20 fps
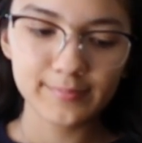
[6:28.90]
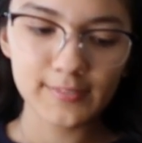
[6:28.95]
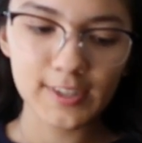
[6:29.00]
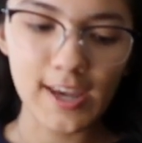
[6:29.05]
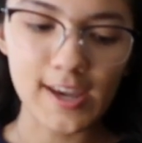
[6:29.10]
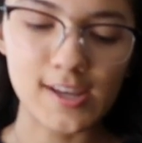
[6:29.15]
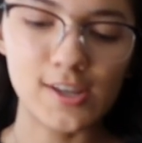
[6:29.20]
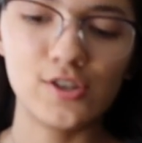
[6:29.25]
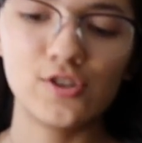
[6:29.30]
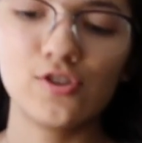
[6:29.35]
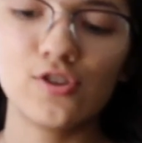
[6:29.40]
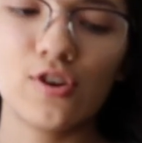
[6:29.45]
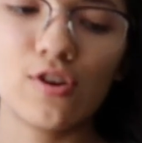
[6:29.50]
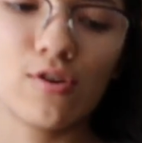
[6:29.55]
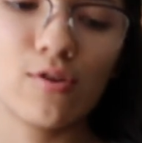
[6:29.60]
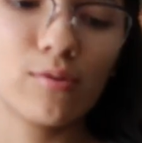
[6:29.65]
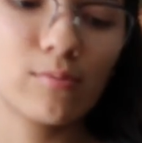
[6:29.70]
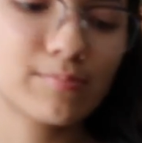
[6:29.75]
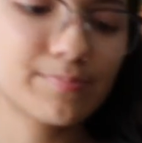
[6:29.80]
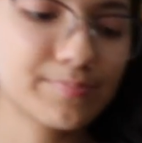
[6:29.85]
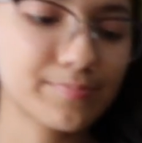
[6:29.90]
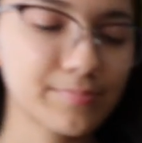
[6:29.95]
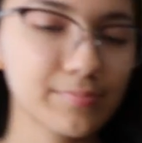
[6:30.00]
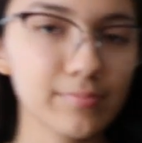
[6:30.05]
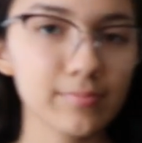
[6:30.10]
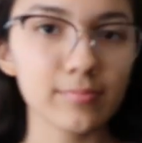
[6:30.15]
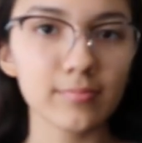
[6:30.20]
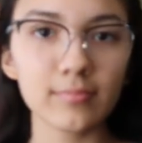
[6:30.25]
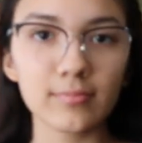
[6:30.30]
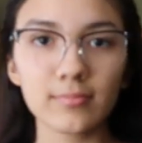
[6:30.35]
Okay, so
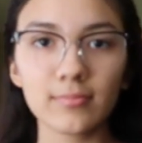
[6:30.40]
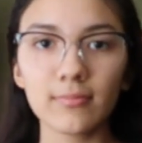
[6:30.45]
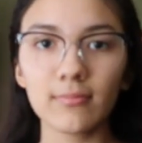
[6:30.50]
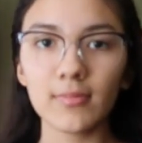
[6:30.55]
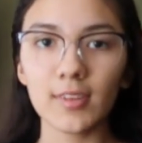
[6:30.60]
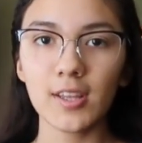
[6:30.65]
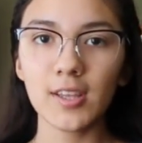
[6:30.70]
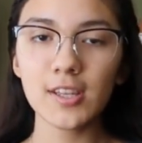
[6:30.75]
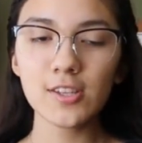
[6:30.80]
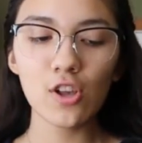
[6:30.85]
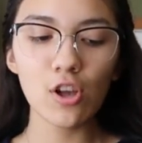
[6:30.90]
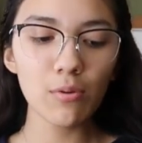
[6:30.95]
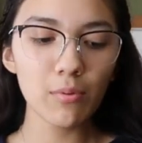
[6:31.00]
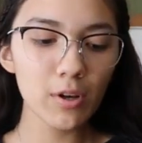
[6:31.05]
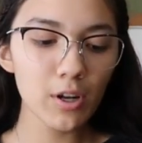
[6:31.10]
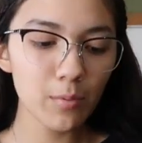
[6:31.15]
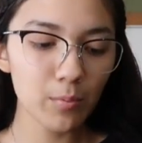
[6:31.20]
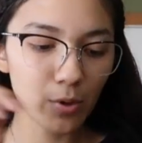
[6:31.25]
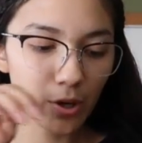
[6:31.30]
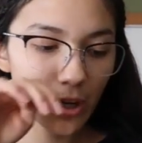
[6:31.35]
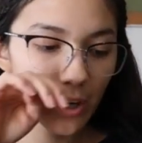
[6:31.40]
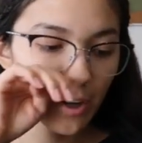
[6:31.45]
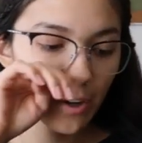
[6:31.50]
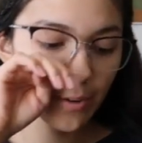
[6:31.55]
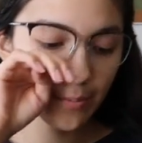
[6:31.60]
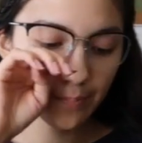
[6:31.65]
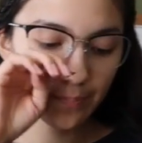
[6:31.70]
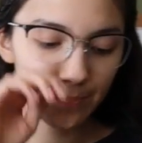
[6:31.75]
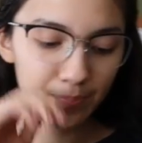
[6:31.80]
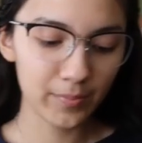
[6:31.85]
that's all I'm gonna put in
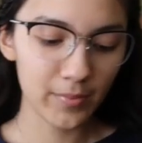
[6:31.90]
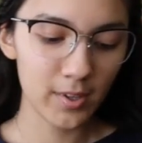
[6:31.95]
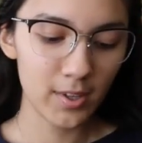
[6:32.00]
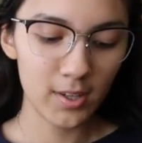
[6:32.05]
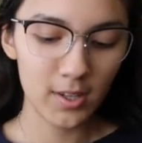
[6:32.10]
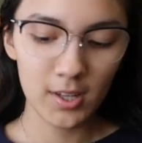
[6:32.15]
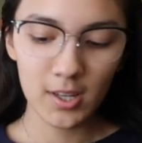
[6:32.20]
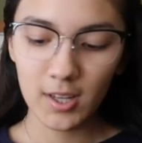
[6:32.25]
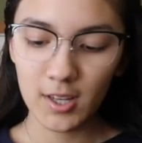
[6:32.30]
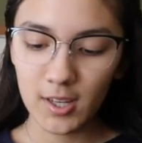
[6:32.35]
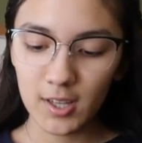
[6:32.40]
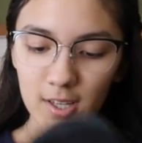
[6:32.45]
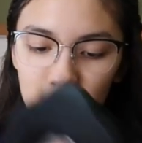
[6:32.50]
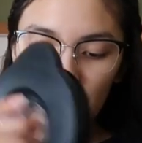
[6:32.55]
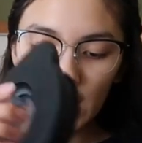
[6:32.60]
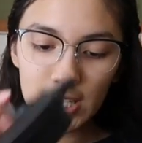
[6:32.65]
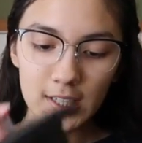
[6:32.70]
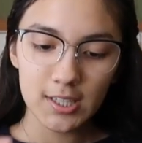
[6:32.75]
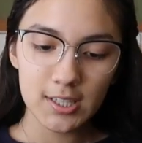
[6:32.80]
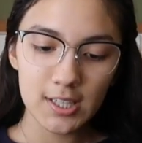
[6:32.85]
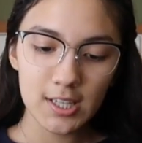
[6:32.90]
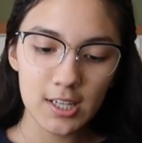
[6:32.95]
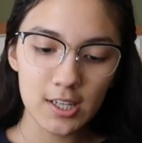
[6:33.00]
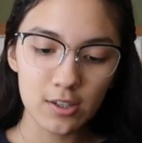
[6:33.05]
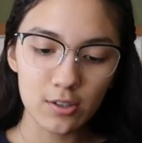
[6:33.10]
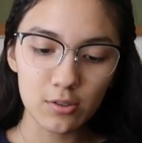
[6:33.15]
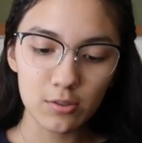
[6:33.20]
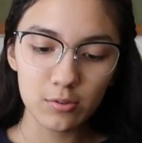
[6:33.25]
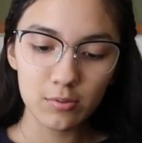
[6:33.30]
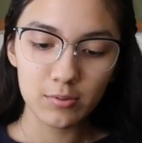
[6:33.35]
here. And
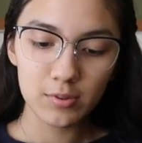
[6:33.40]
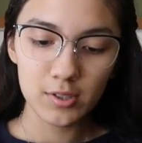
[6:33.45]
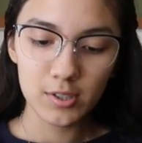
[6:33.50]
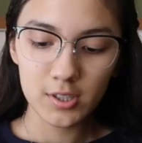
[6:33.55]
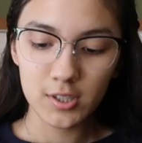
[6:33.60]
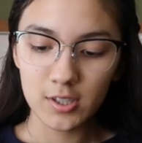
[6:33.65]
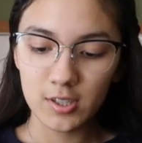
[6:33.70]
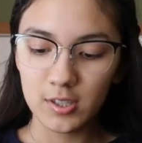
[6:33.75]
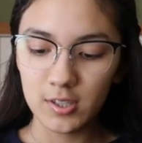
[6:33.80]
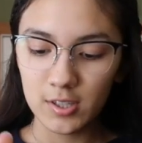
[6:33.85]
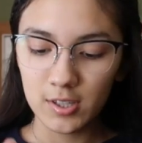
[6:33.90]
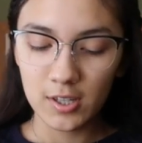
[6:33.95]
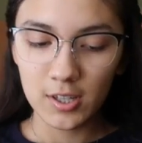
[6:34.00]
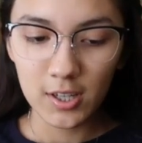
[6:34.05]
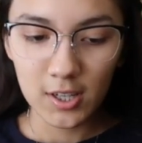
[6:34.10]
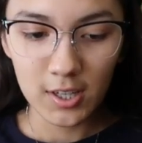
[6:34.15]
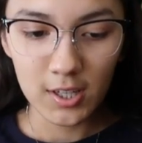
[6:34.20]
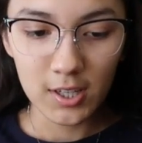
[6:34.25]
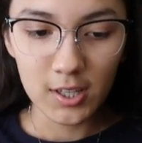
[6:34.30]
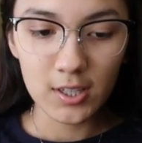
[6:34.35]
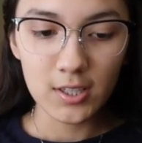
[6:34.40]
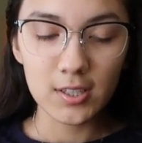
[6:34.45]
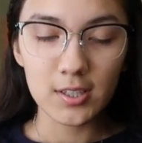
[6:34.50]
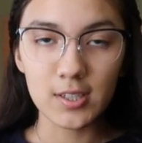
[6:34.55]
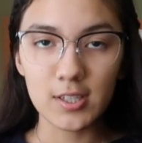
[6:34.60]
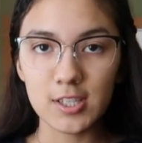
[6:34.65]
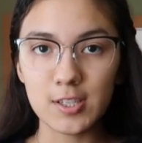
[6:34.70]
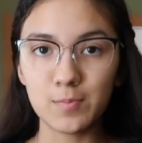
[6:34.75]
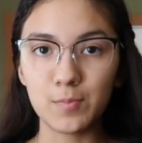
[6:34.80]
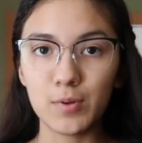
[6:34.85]
now
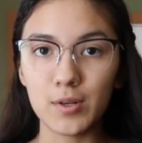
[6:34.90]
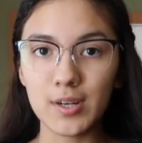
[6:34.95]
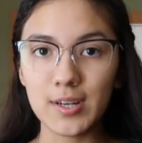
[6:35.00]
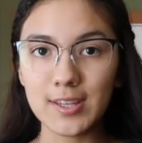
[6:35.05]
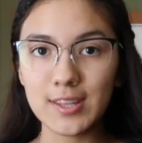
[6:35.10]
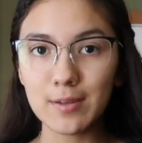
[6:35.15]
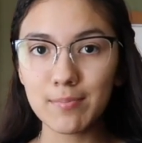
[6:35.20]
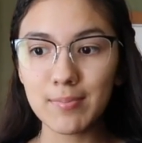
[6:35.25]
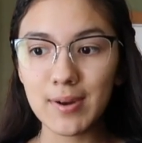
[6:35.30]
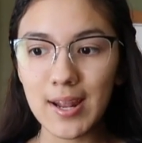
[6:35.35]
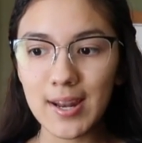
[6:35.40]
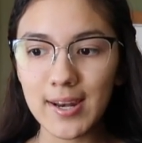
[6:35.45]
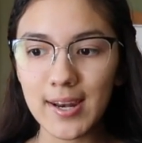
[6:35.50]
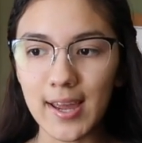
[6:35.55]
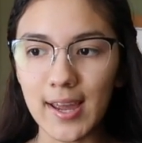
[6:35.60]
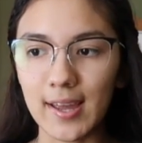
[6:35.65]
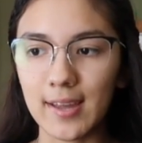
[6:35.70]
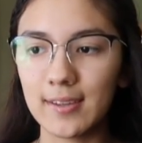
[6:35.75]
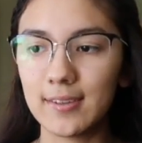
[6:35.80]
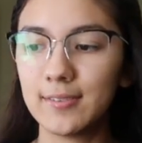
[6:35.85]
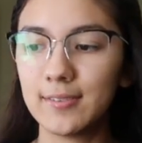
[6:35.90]
let's put it in the blender.